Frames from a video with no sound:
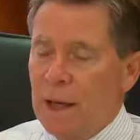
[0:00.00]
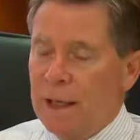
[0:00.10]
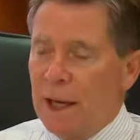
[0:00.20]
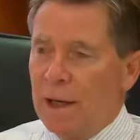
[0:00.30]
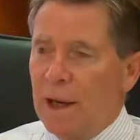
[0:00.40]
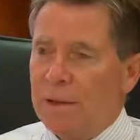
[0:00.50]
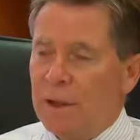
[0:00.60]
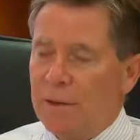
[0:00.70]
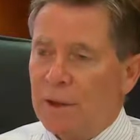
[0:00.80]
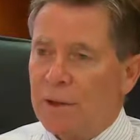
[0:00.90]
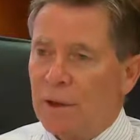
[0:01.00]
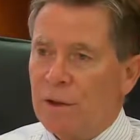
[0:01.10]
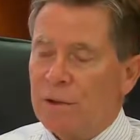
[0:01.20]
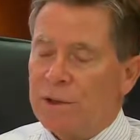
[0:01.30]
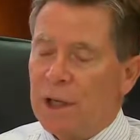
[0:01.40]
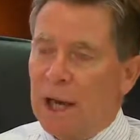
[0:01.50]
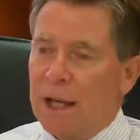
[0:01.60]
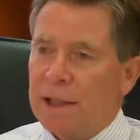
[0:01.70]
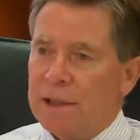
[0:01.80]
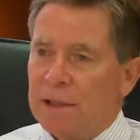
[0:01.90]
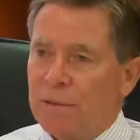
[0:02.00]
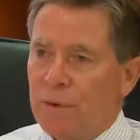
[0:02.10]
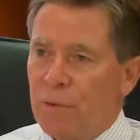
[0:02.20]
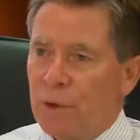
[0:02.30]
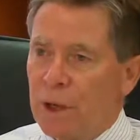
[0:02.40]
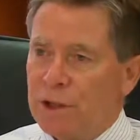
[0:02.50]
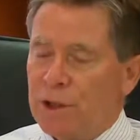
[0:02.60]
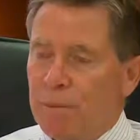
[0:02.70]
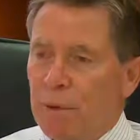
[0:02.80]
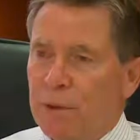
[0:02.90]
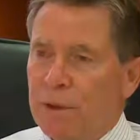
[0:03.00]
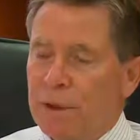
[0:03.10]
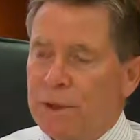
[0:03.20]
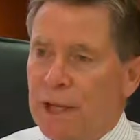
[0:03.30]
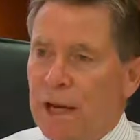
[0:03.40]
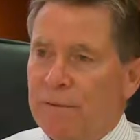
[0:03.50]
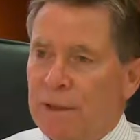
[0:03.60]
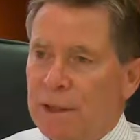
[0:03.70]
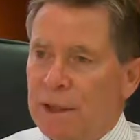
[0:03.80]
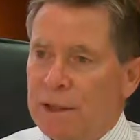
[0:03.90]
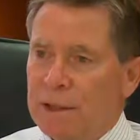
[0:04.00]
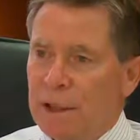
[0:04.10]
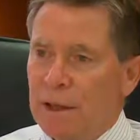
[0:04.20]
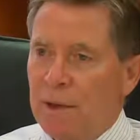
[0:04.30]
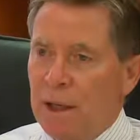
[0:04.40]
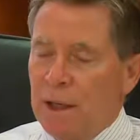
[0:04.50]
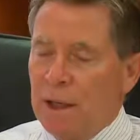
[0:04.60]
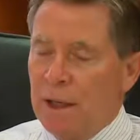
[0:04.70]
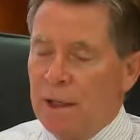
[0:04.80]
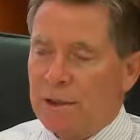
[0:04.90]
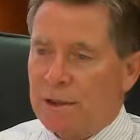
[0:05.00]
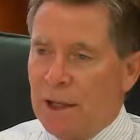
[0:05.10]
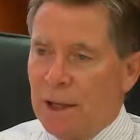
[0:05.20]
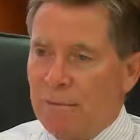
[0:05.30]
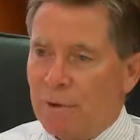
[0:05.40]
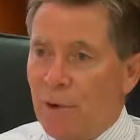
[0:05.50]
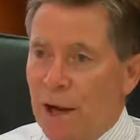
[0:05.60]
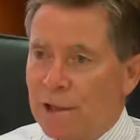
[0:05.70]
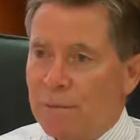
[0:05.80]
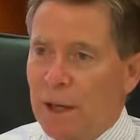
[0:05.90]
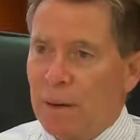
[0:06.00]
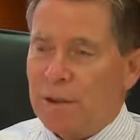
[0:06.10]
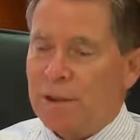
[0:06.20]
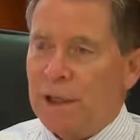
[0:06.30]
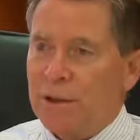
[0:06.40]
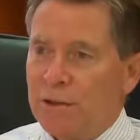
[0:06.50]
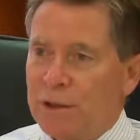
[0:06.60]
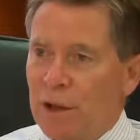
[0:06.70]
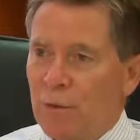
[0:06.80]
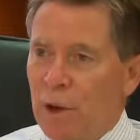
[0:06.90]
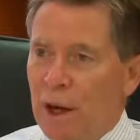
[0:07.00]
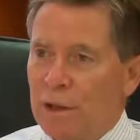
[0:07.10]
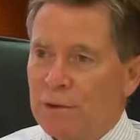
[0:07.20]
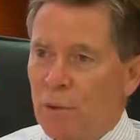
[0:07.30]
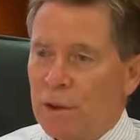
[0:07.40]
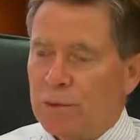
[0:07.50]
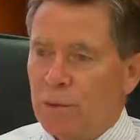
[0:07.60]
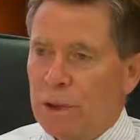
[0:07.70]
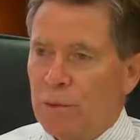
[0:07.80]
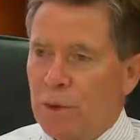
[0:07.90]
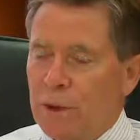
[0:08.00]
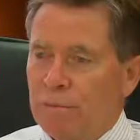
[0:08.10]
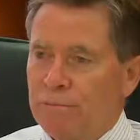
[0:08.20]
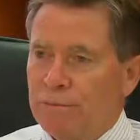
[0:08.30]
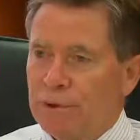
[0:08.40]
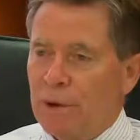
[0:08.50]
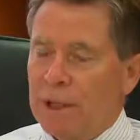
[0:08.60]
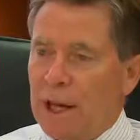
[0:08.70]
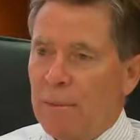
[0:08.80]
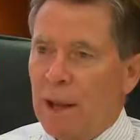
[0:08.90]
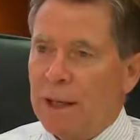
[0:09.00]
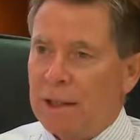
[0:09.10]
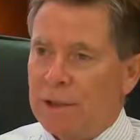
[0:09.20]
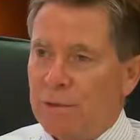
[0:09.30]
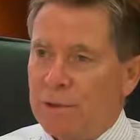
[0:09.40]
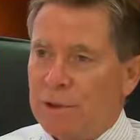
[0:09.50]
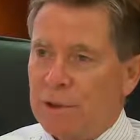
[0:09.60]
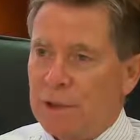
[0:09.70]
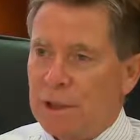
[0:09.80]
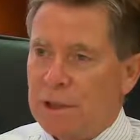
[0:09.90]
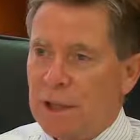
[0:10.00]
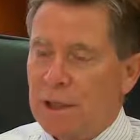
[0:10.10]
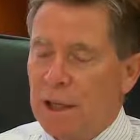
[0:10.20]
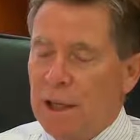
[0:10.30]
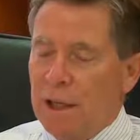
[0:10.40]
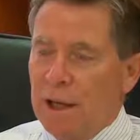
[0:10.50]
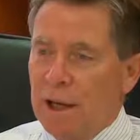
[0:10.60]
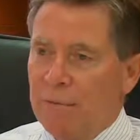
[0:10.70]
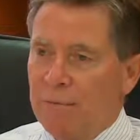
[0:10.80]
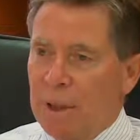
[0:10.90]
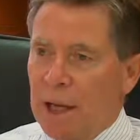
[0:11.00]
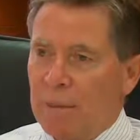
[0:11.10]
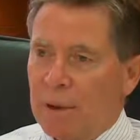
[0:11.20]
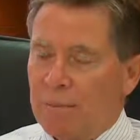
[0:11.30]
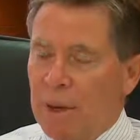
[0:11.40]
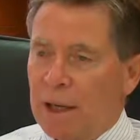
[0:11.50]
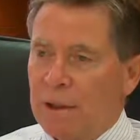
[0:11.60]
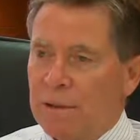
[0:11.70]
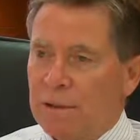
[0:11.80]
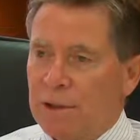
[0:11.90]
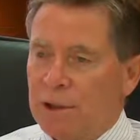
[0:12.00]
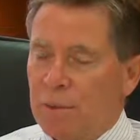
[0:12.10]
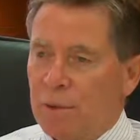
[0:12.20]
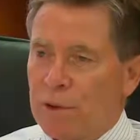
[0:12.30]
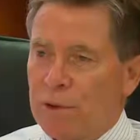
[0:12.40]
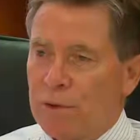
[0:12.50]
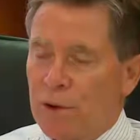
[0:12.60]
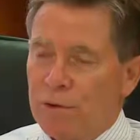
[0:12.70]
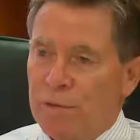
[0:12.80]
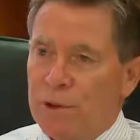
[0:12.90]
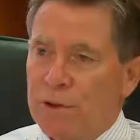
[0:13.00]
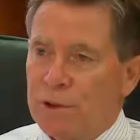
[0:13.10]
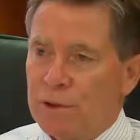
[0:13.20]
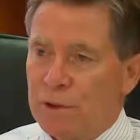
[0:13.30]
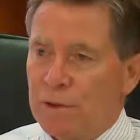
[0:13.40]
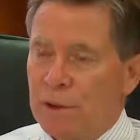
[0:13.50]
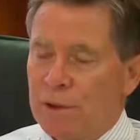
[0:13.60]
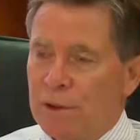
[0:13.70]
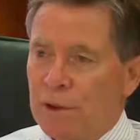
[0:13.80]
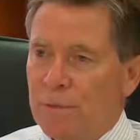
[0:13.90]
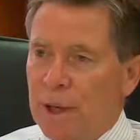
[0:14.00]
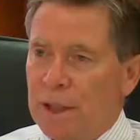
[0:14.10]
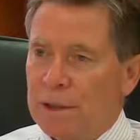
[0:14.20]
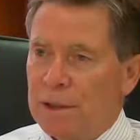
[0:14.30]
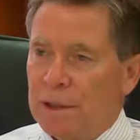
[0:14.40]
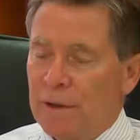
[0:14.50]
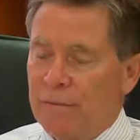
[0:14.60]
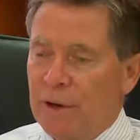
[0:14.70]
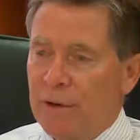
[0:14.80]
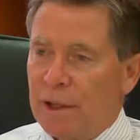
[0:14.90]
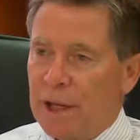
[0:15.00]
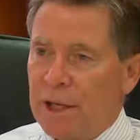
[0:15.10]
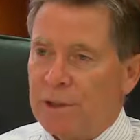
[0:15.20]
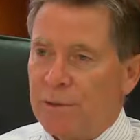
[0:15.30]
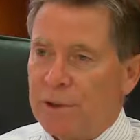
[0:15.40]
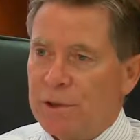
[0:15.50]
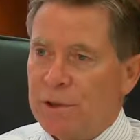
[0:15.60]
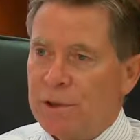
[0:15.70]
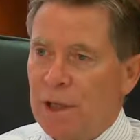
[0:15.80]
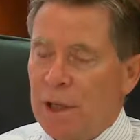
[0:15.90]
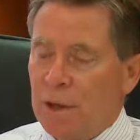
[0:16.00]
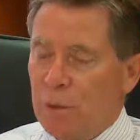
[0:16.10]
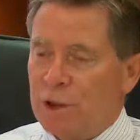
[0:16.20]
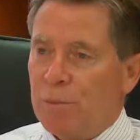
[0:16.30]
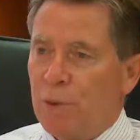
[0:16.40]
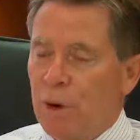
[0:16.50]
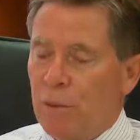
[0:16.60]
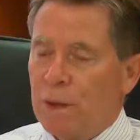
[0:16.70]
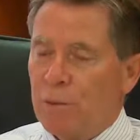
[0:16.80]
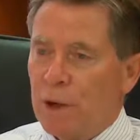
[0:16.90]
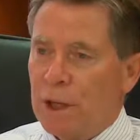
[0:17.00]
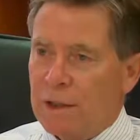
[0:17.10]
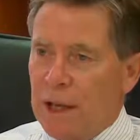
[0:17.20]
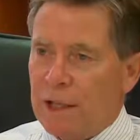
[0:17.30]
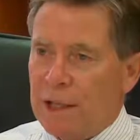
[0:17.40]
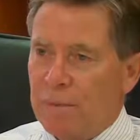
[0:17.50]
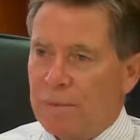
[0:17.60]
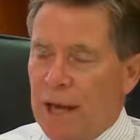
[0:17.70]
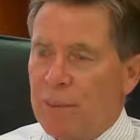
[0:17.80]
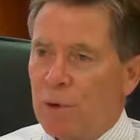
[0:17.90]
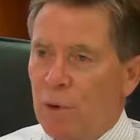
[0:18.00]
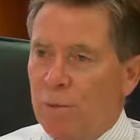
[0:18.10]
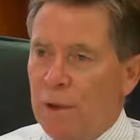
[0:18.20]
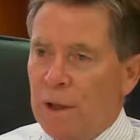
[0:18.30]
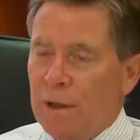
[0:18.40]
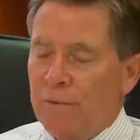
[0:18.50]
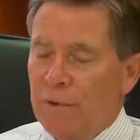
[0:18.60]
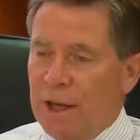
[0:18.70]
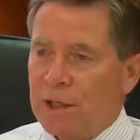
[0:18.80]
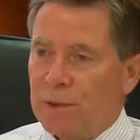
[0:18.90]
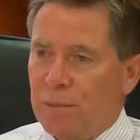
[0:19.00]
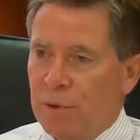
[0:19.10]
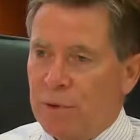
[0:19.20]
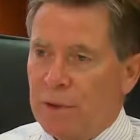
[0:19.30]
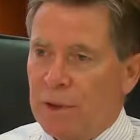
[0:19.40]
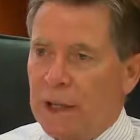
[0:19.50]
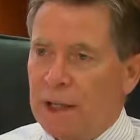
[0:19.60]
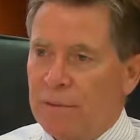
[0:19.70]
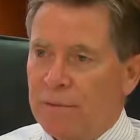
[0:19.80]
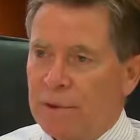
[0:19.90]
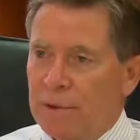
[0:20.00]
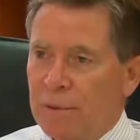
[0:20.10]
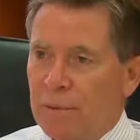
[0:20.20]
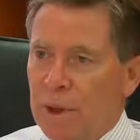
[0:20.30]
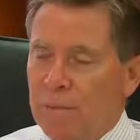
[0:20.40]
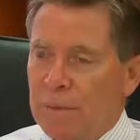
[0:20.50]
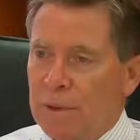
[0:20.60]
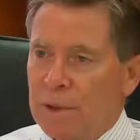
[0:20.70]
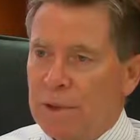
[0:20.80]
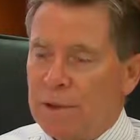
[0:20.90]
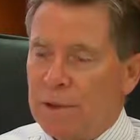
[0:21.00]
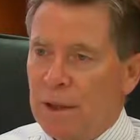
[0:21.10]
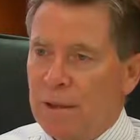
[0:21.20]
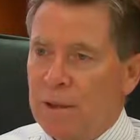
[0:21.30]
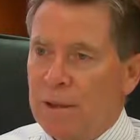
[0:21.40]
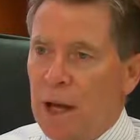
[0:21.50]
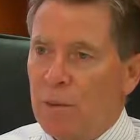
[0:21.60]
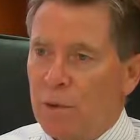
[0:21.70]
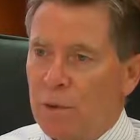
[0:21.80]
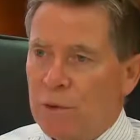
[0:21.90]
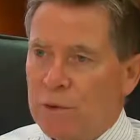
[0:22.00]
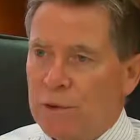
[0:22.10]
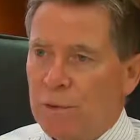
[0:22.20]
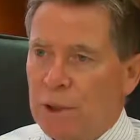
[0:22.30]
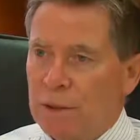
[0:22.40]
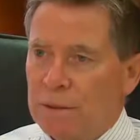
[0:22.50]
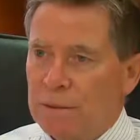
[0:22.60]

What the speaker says: Yeah, and the girls, the ladies, have really supported this over the years. It's great to be able to say New South Wales, whilst we have Johnny-come-latelys to a certain extent, have been able to make a considerable contribution to the teal pants and the ovarian cancer research. We really thank Tabcorp for their support that they give to this noble cause as well.